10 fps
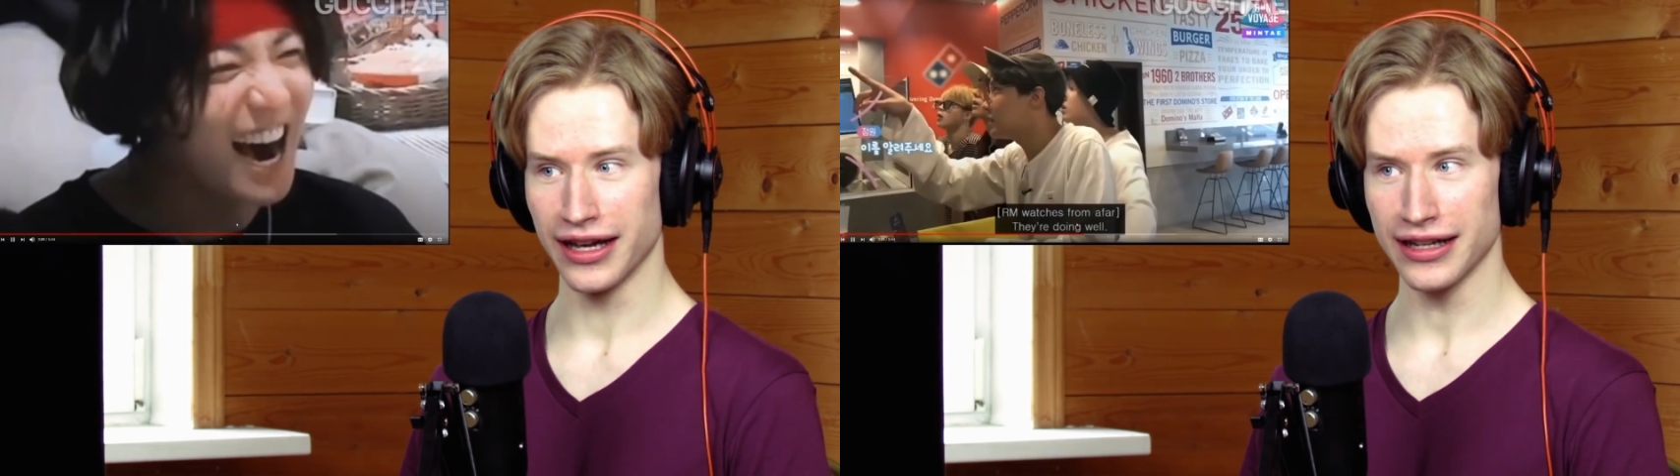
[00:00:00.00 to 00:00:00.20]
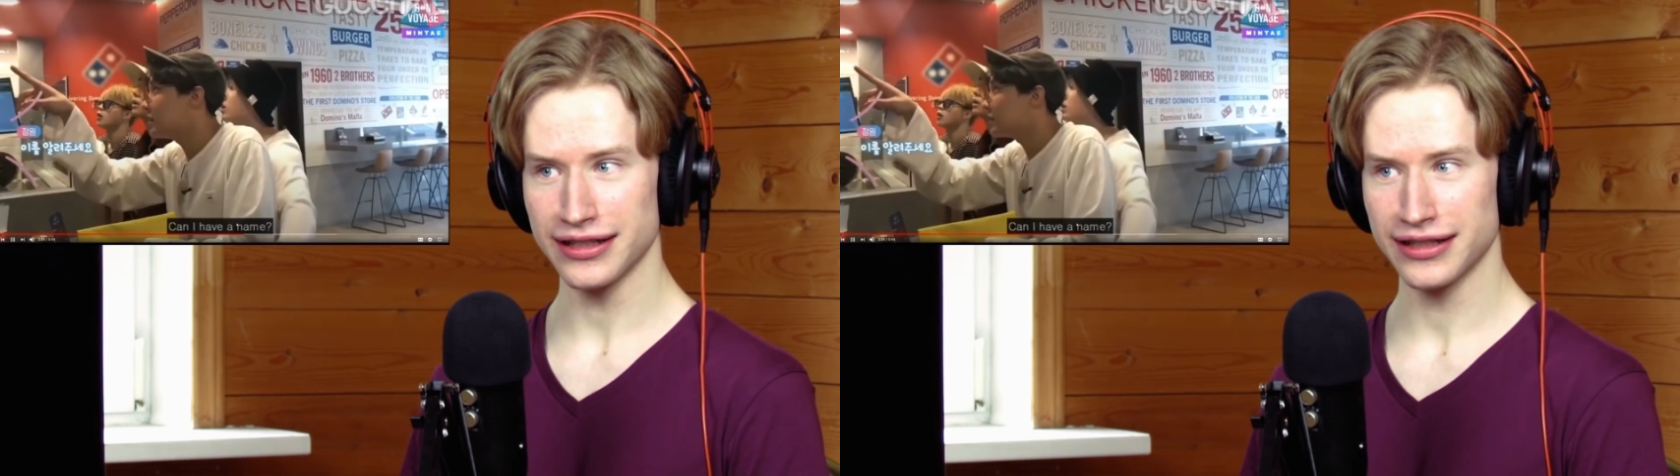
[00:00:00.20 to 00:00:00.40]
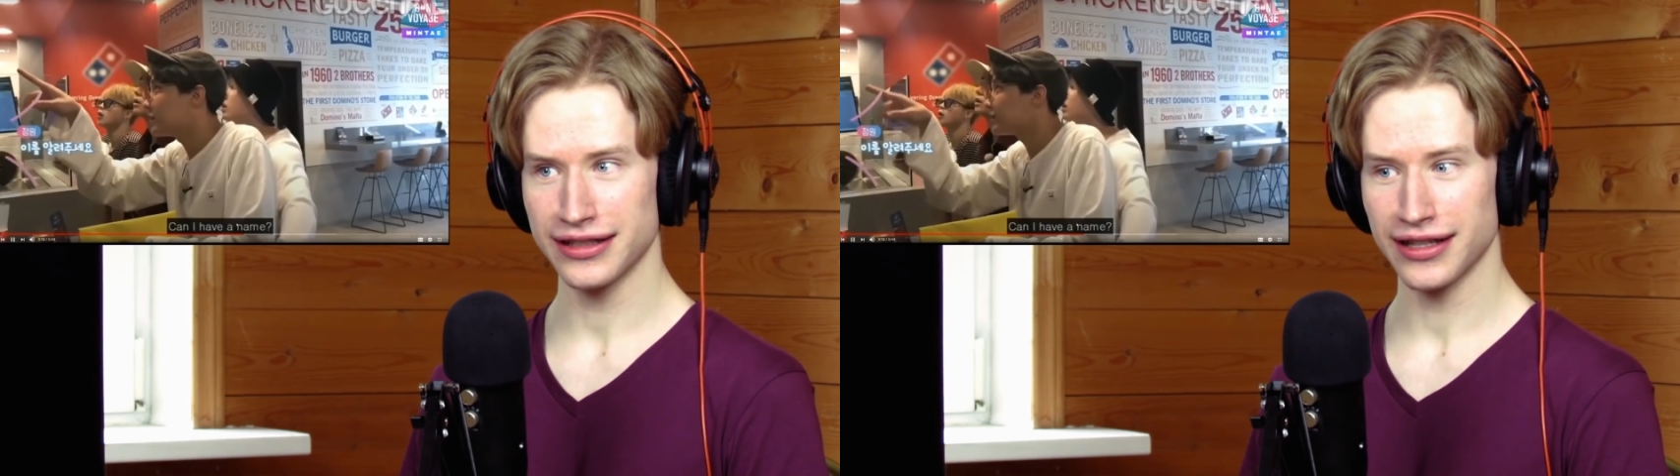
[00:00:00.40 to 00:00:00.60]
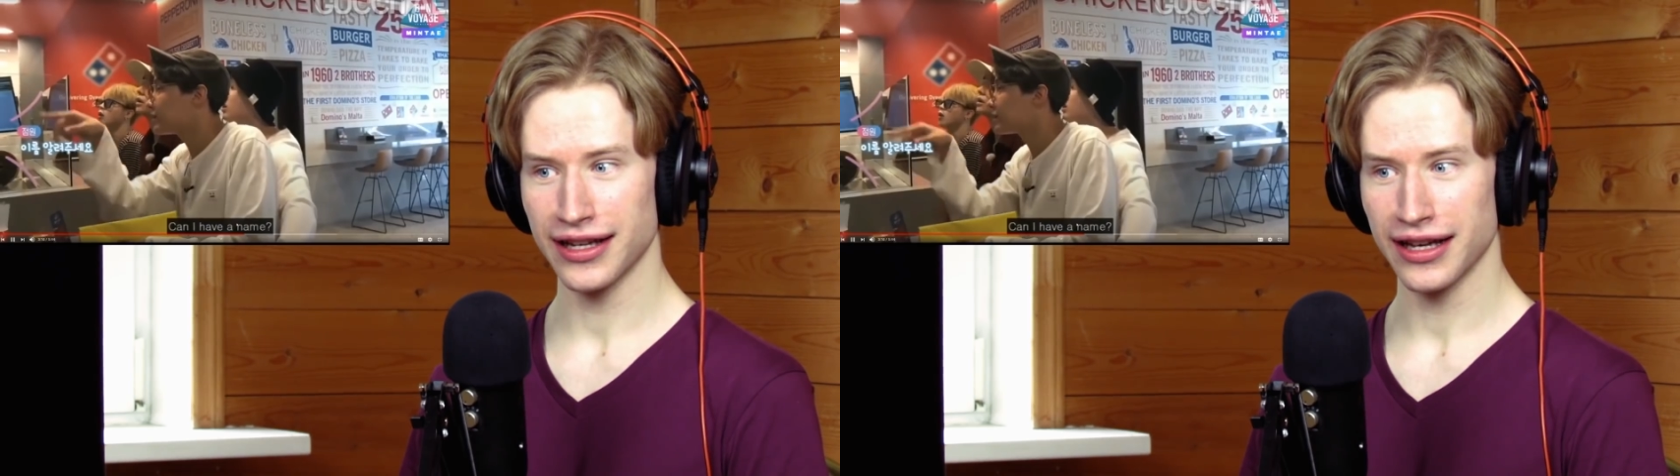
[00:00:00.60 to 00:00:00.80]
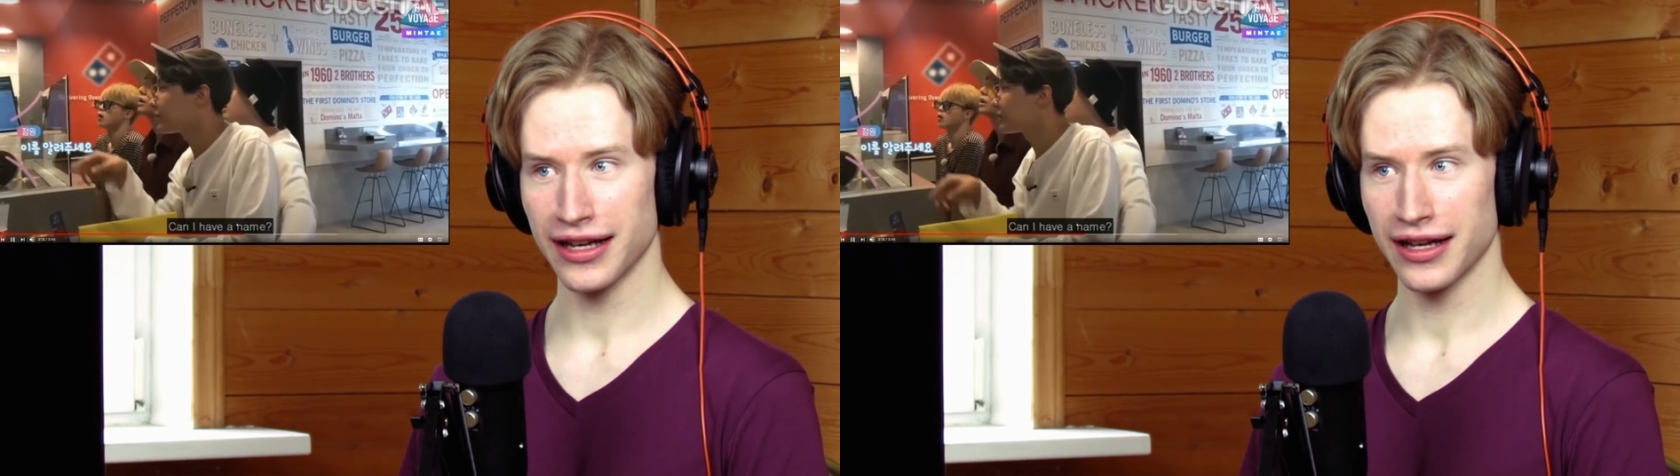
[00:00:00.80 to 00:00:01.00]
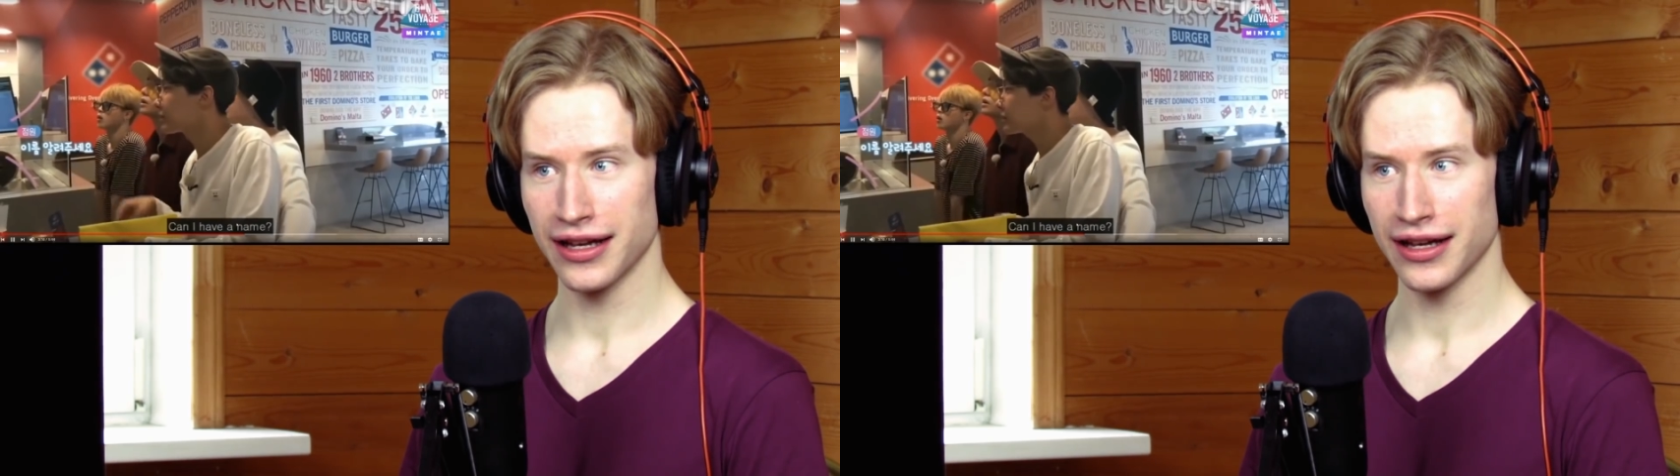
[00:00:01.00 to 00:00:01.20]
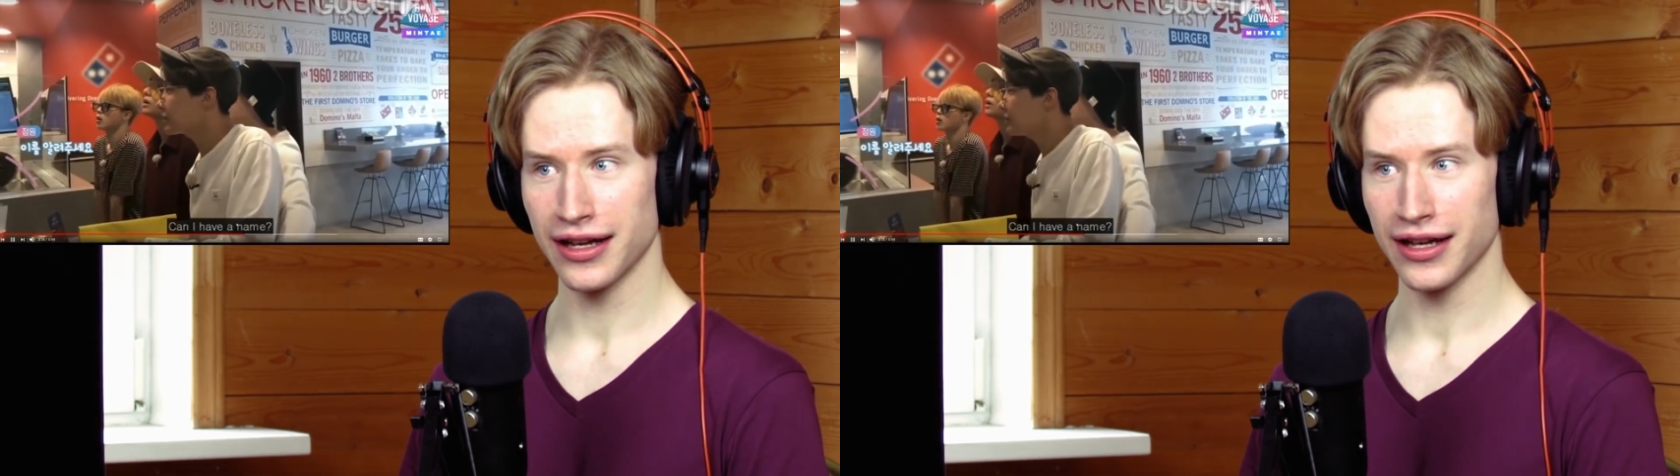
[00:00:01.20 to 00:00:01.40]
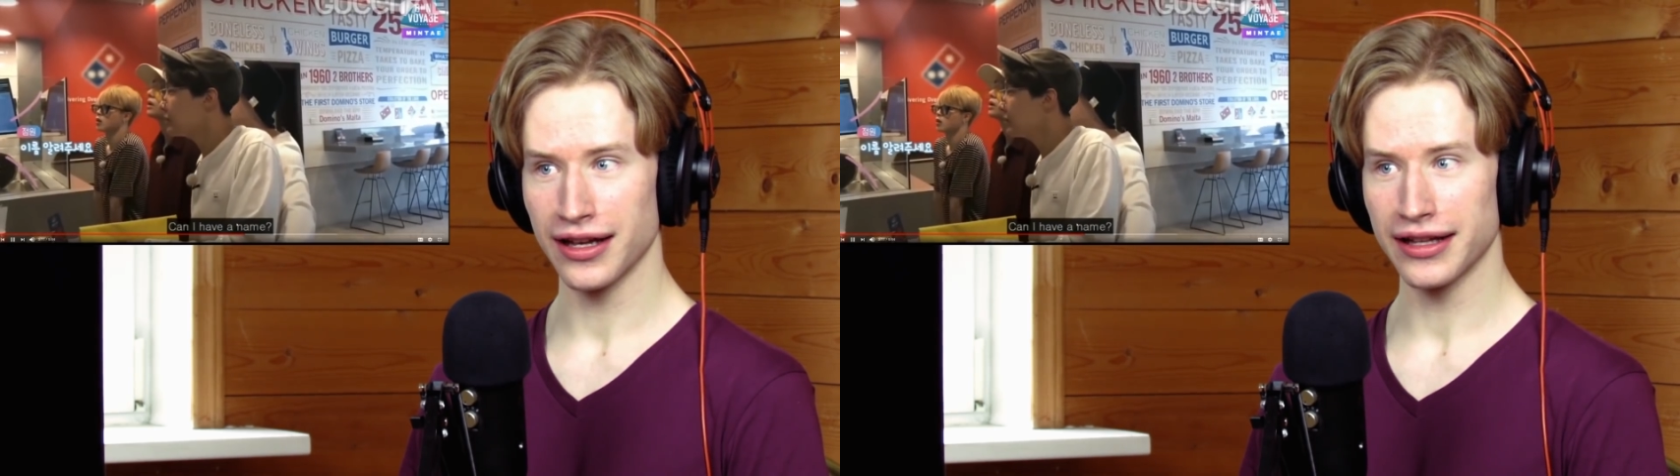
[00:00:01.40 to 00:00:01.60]
guess. Can I have a name so
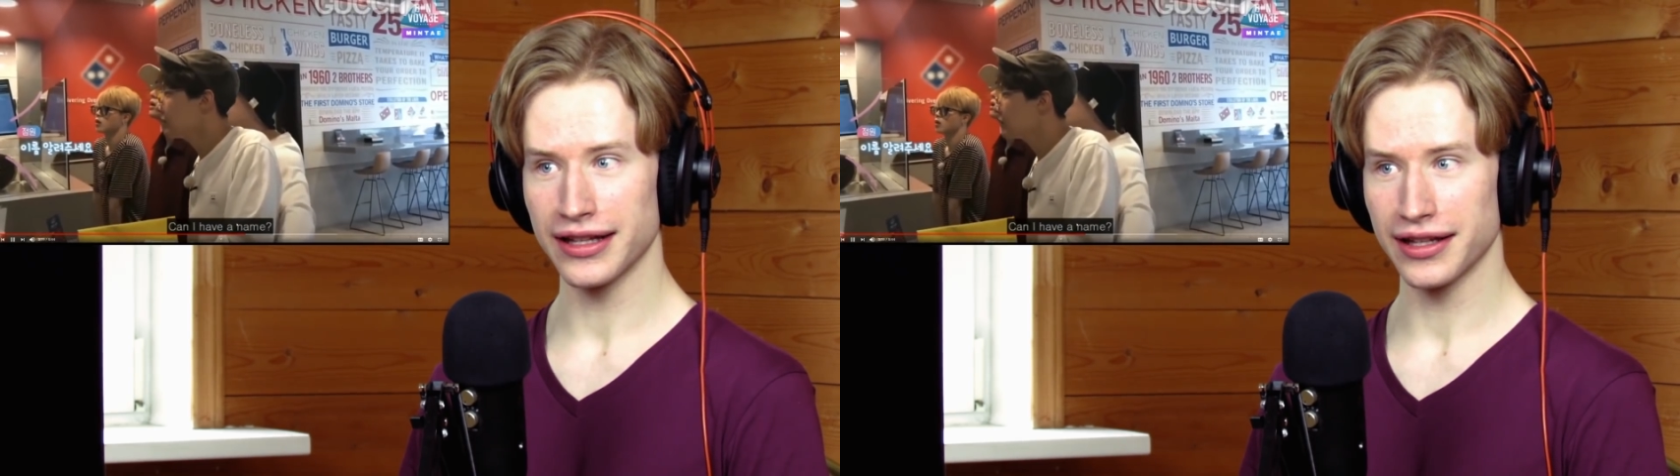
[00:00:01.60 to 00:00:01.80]
I can